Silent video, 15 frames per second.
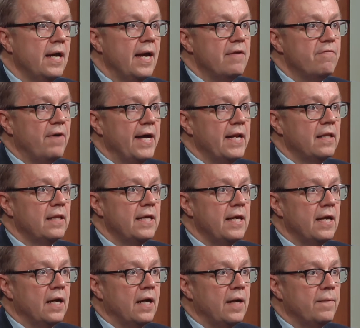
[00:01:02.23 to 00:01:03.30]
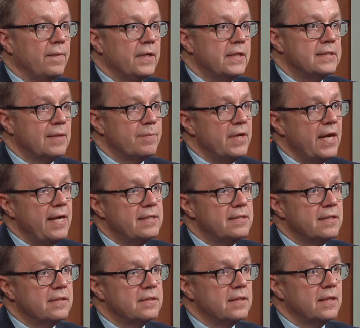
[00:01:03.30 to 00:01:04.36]
And finally, uh, in some
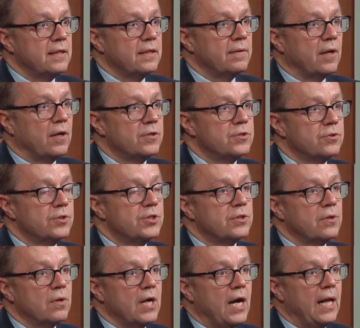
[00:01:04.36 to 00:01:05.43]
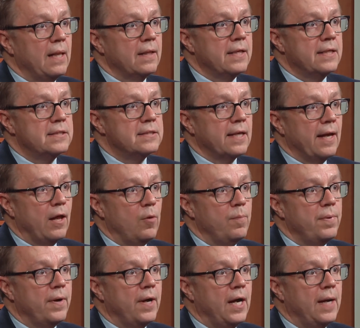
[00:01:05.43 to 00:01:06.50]
cases, uh, our surgical colleagues
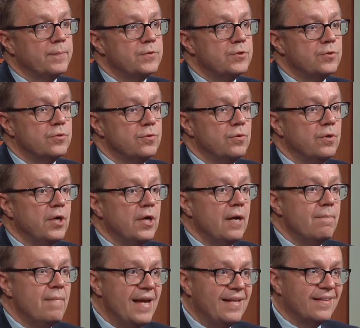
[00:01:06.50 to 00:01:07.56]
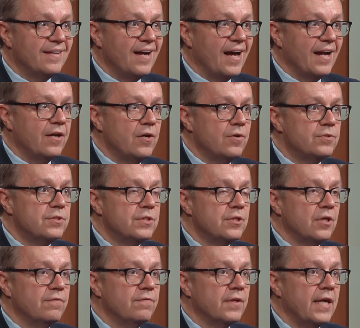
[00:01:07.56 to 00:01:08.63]
help um, to make the
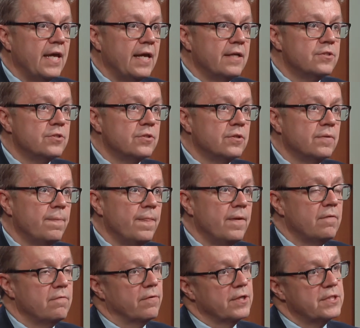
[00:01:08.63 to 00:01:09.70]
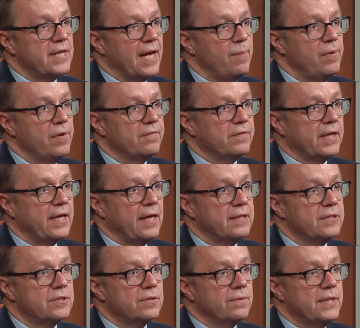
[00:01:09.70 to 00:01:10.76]
diagnosis of the cancer for example, if the
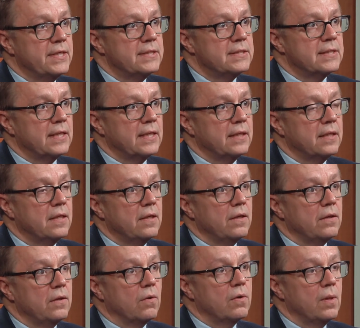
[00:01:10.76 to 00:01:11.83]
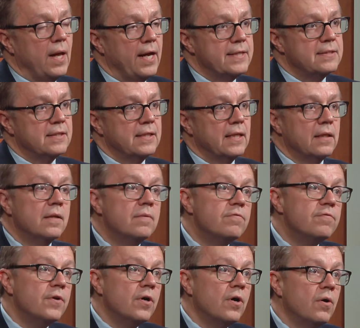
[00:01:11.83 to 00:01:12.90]
cancer is uh, localized in a
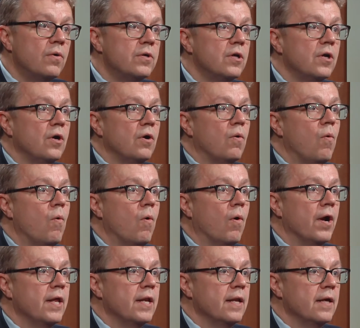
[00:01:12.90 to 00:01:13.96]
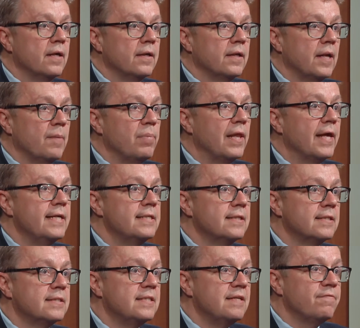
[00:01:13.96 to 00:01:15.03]
lymph node or in a, in a place
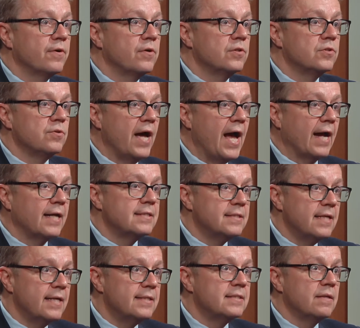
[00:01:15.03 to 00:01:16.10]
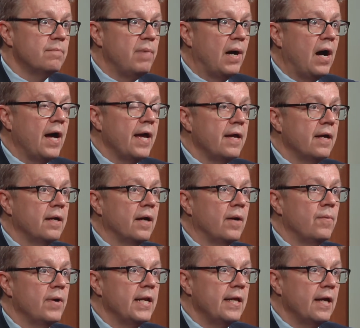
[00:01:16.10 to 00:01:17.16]
that's difficult to access by
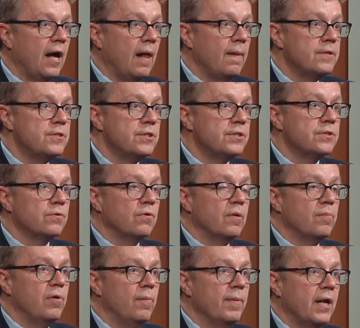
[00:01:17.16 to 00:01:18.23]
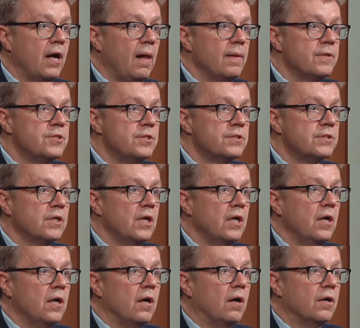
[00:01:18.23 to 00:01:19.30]
a, a radiologist or a pulmonologist,
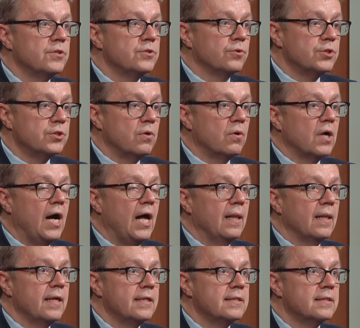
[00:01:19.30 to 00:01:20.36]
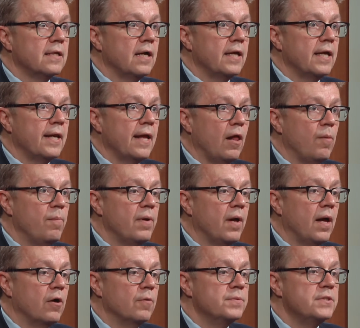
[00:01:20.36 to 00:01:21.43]
our surgical colleagues uh, can help
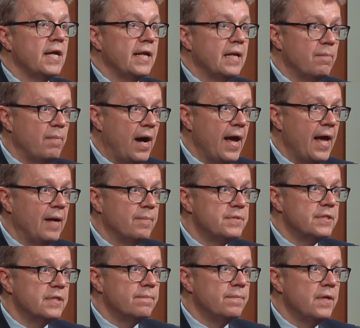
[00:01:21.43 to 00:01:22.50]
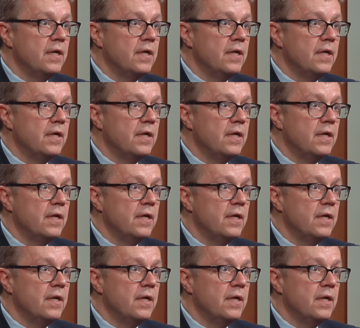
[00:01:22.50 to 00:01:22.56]
uh, obtain a biopsy.